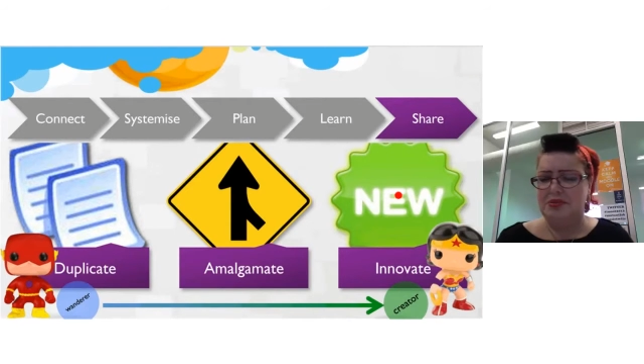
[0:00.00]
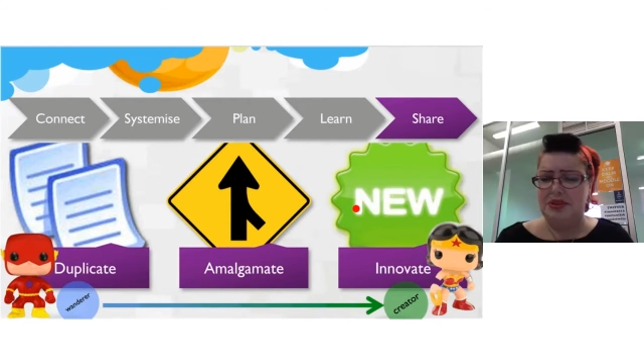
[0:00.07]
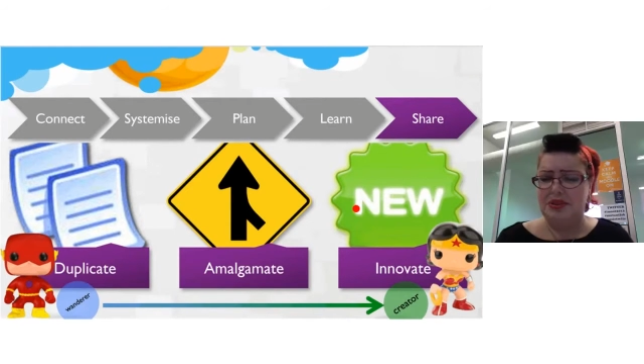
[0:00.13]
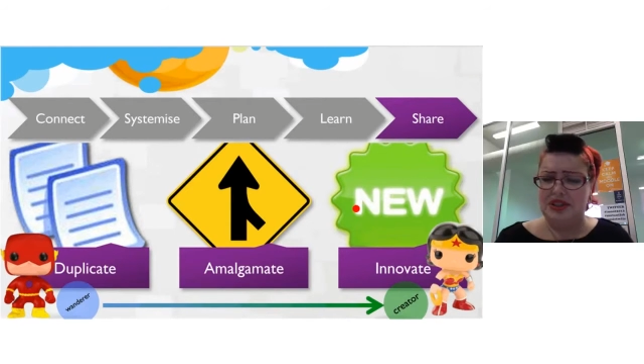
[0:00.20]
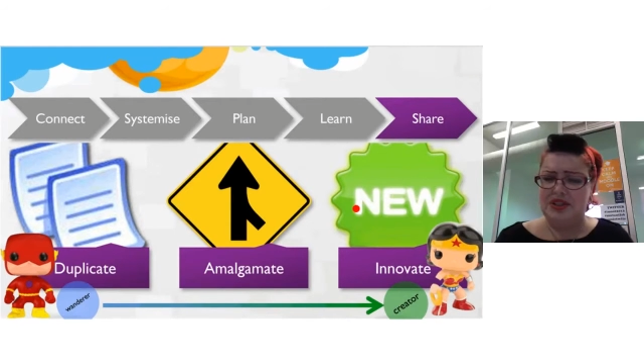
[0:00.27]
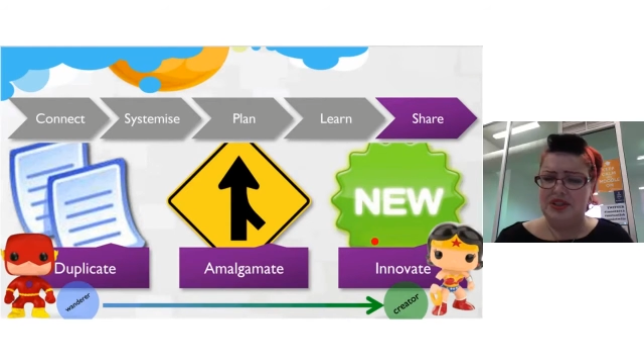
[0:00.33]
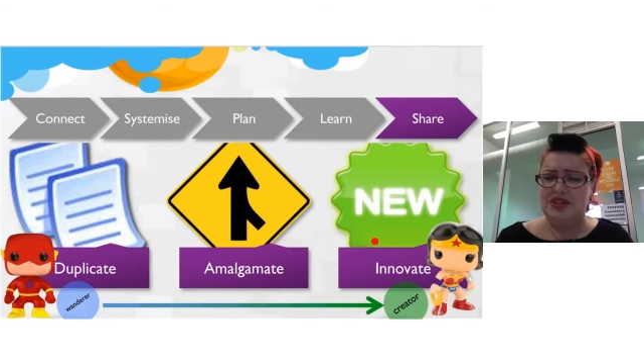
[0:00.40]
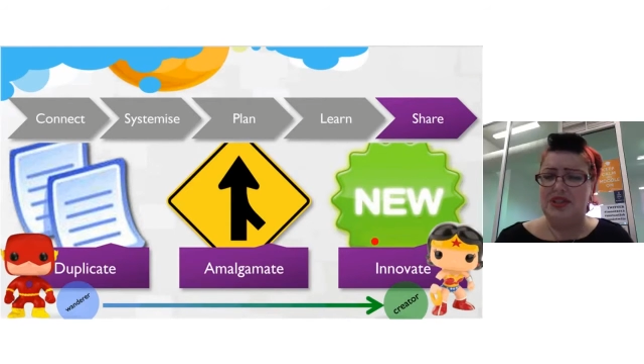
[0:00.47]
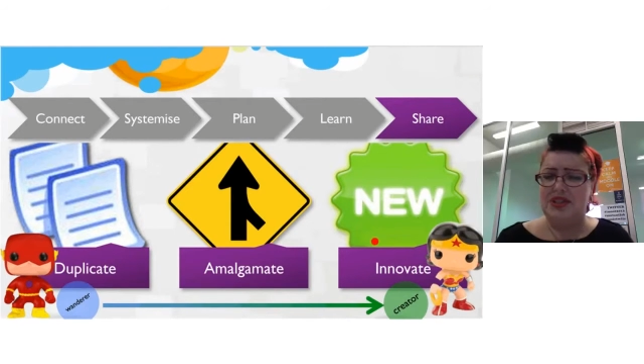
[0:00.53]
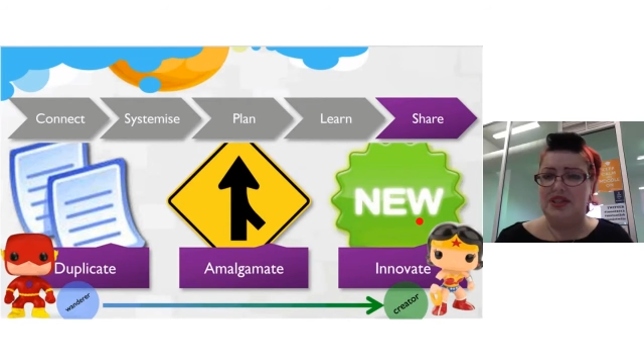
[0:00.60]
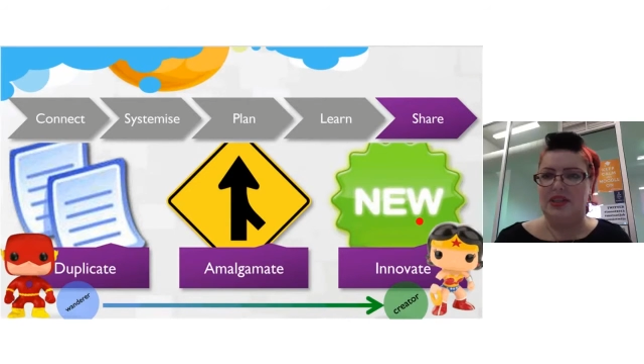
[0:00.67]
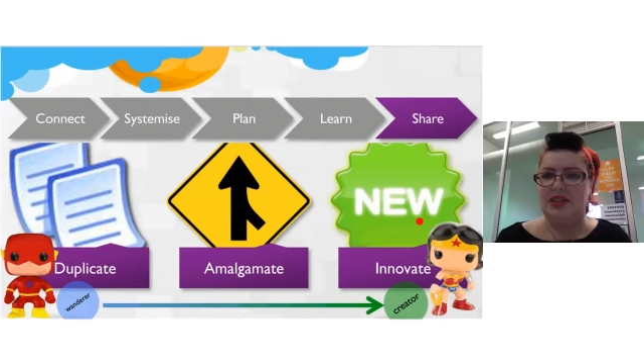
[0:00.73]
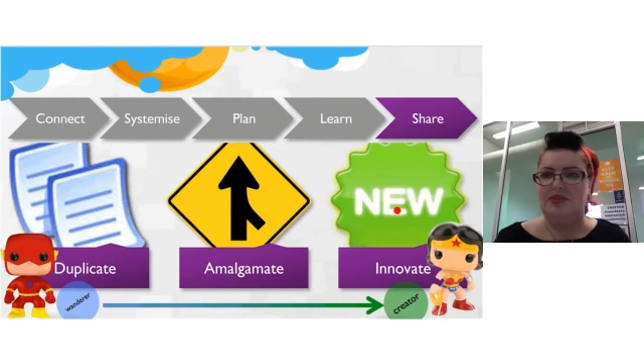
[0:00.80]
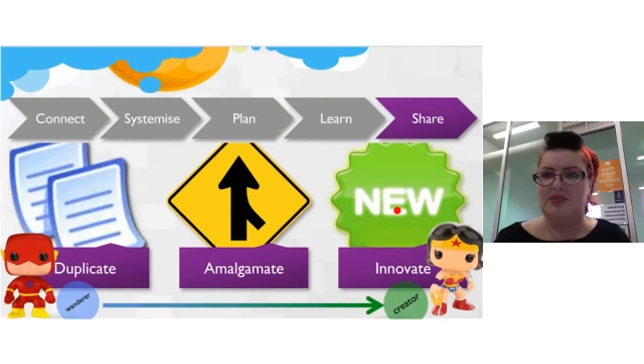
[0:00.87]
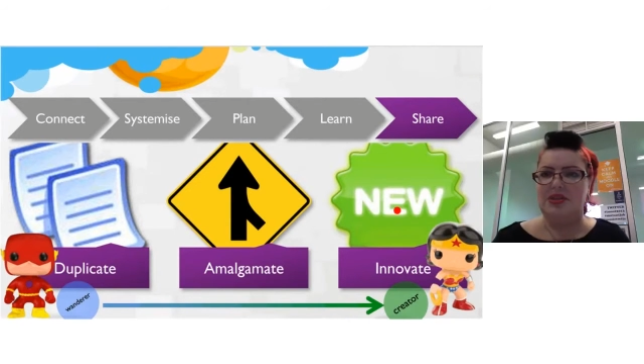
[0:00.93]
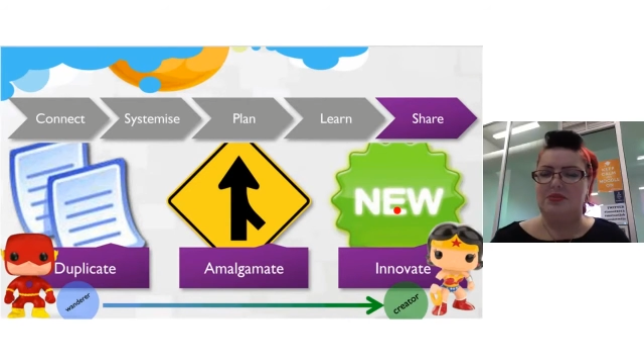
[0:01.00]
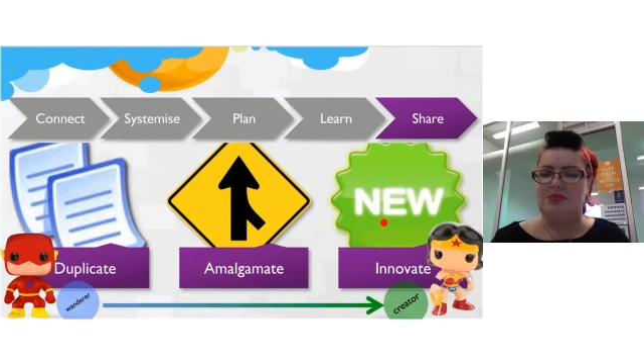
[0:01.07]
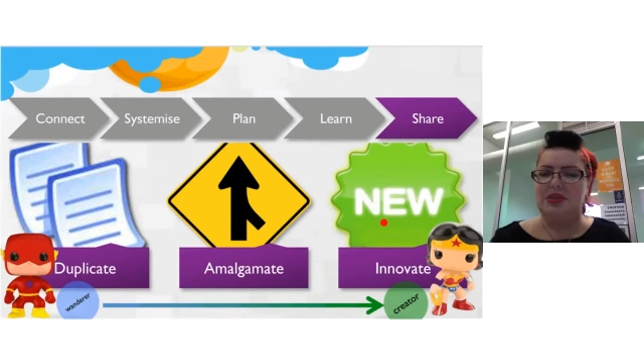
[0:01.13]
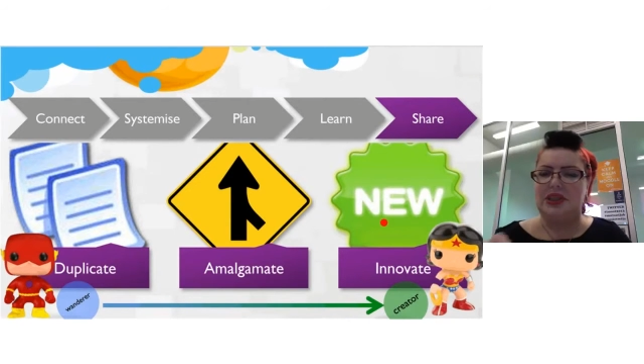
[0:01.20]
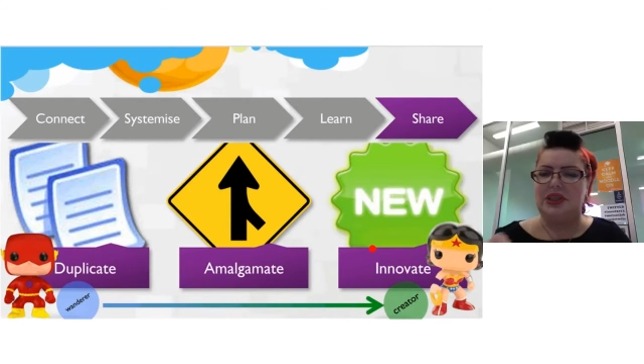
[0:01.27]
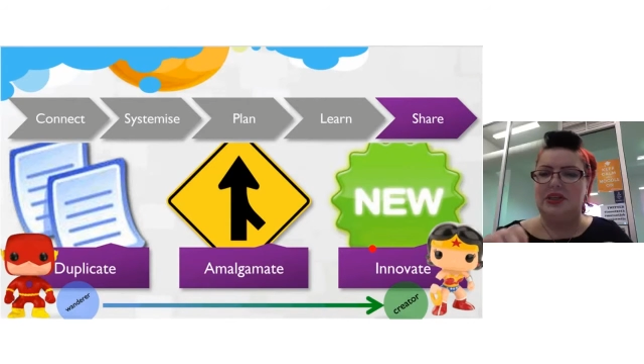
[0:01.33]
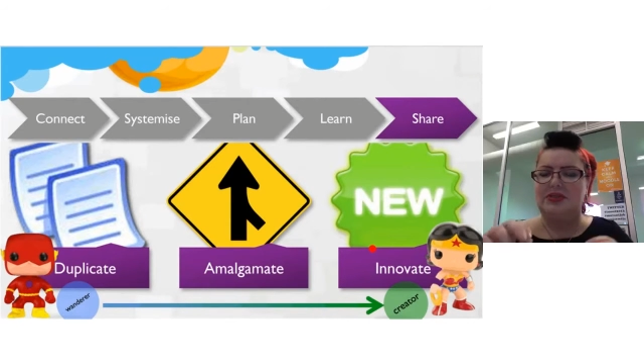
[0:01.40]
infographics and
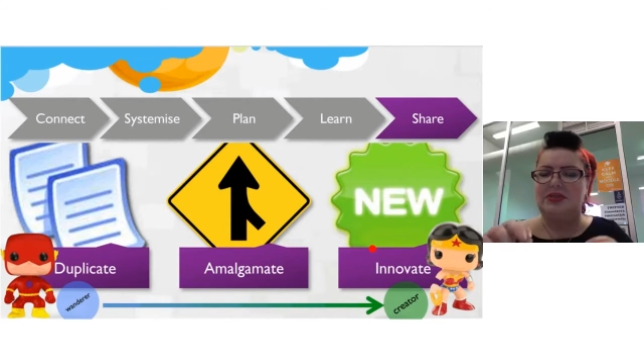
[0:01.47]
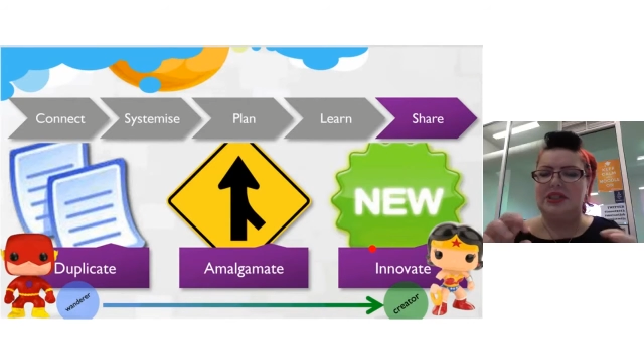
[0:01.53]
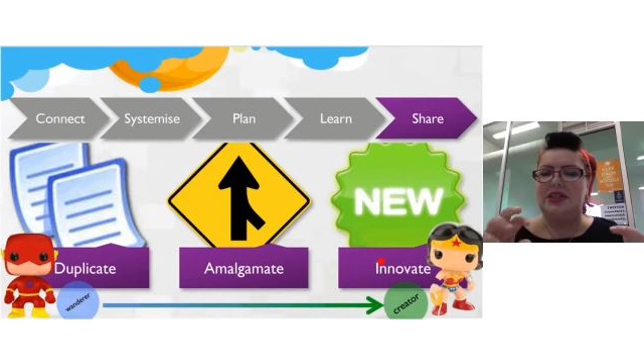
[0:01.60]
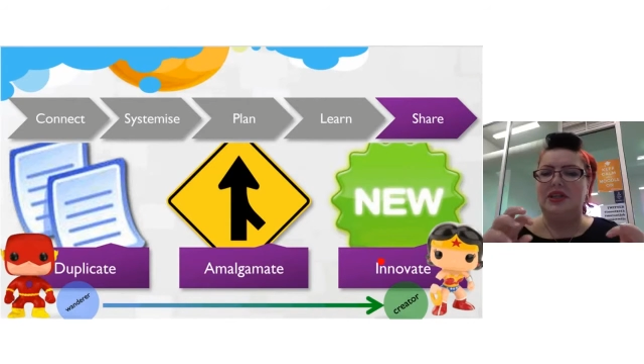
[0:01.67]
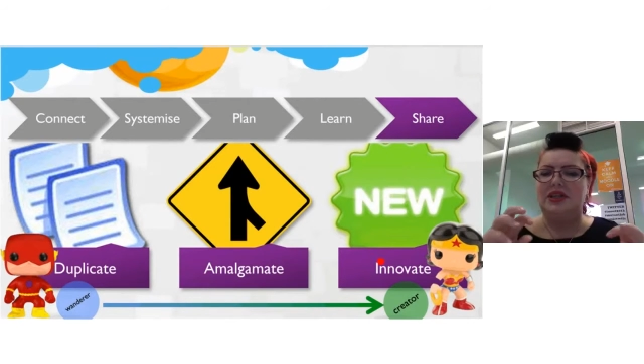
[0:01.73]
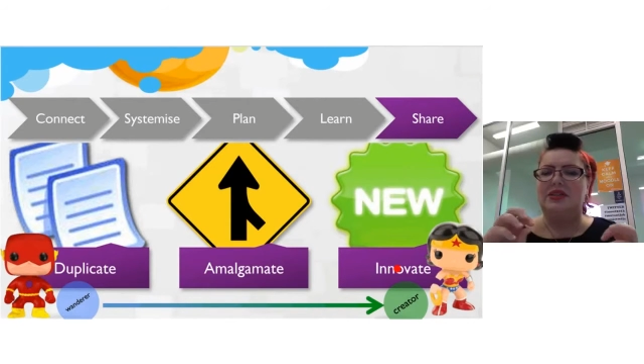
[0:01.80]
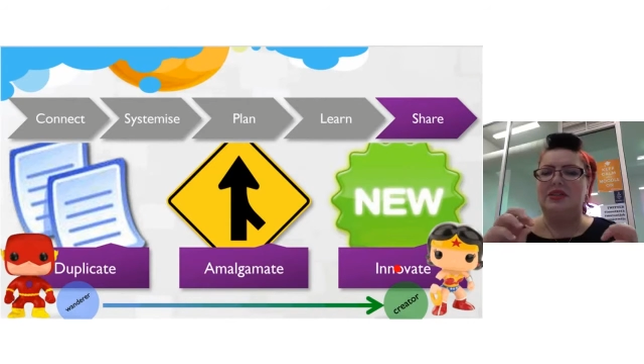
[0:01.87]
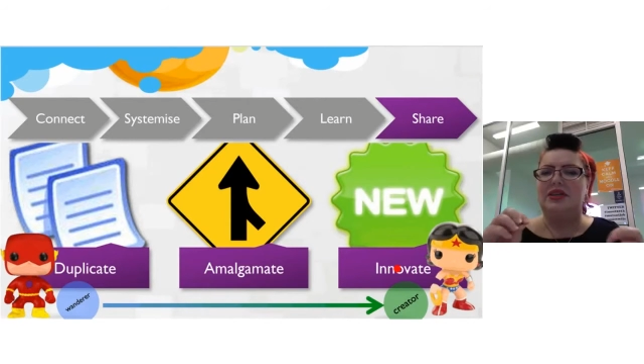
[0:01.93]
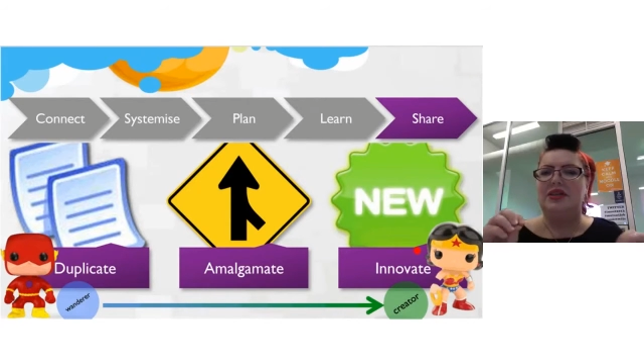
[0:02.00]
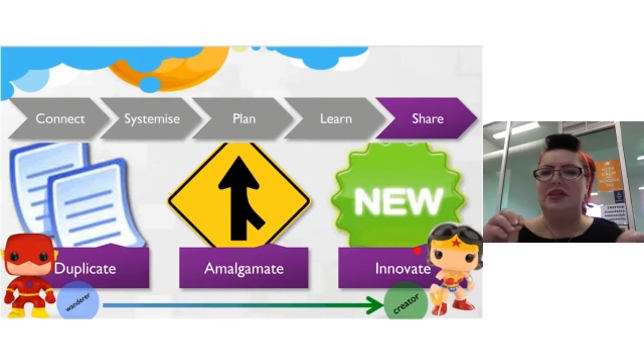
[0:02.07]
things like that.